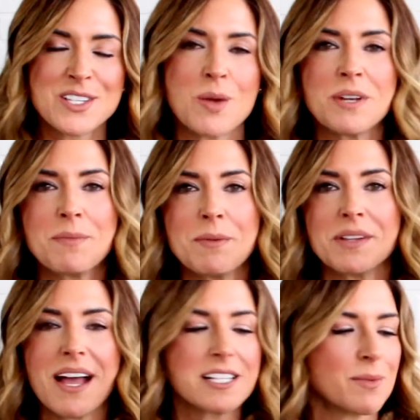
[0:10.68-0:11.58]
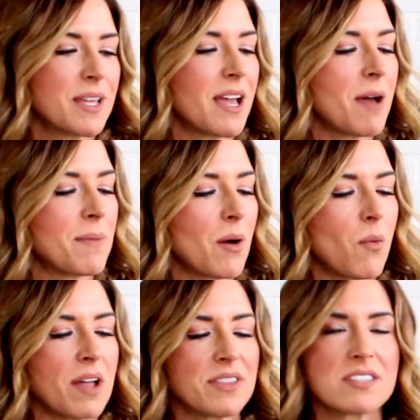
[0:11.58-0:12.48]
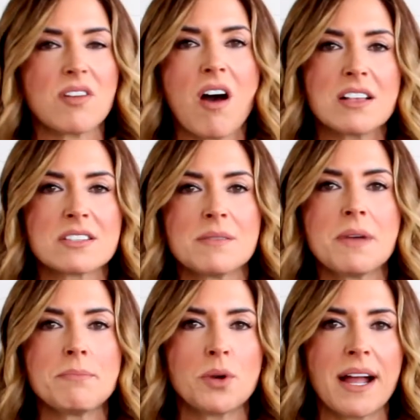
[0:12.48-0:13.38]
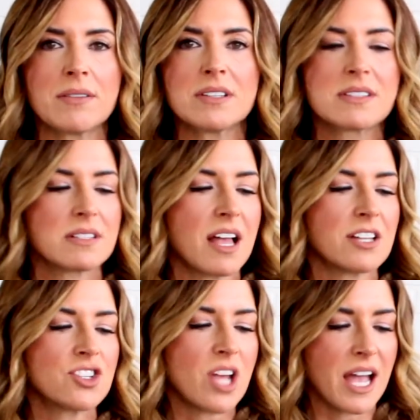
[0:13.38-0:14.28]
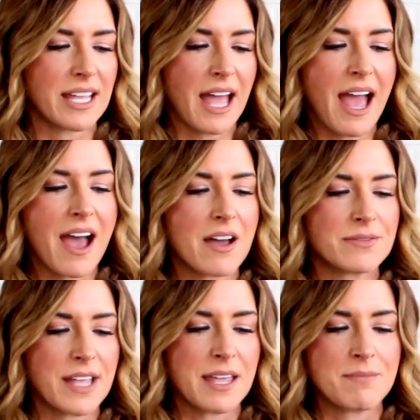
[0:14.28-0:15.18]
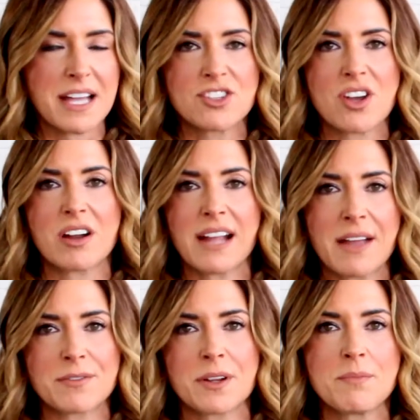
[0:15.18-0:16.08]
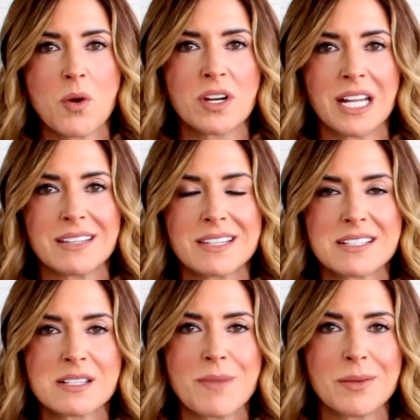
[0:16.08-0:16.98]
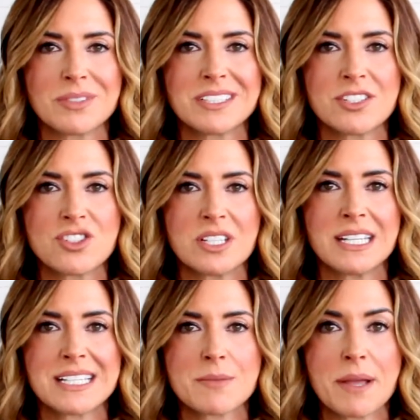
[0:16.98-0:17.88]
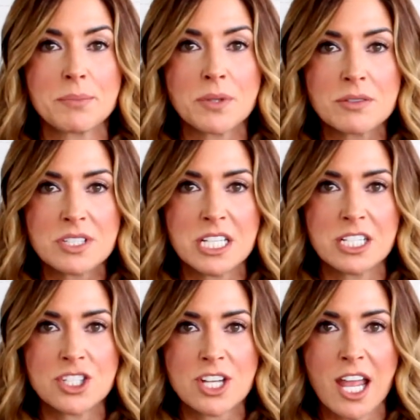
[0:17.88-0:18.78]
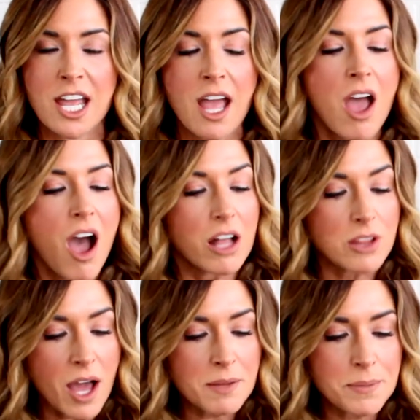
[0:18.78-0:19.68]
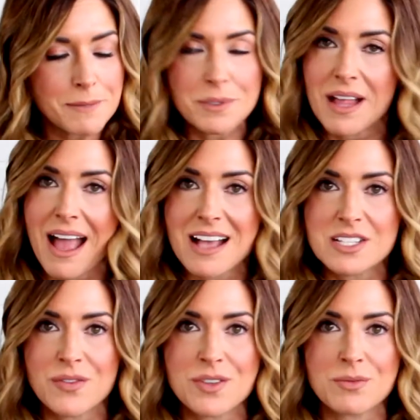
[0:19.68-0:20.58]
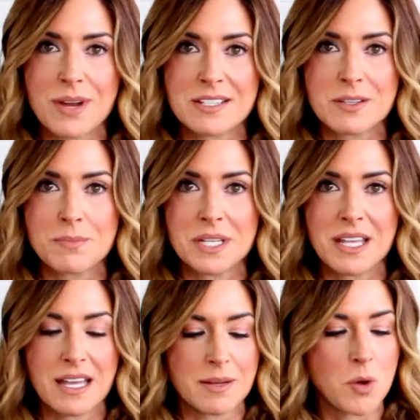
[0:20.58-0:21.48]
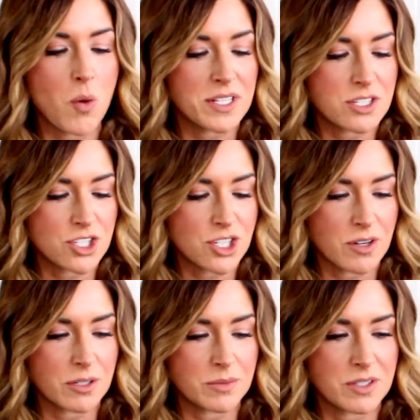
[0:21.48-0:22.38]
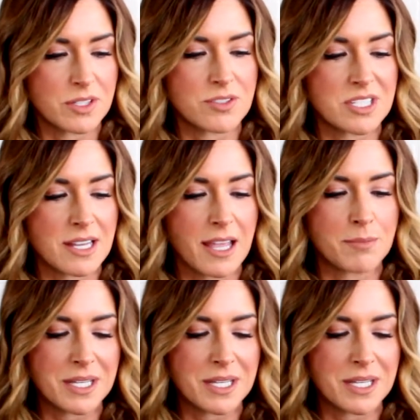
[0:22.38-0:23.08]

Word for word: So many people ask me about what this awesome brown sludge I have in my jar every morning. This is my religion, it's my protein shake. A lot of people ask for the recipe and I'm going to share it with you today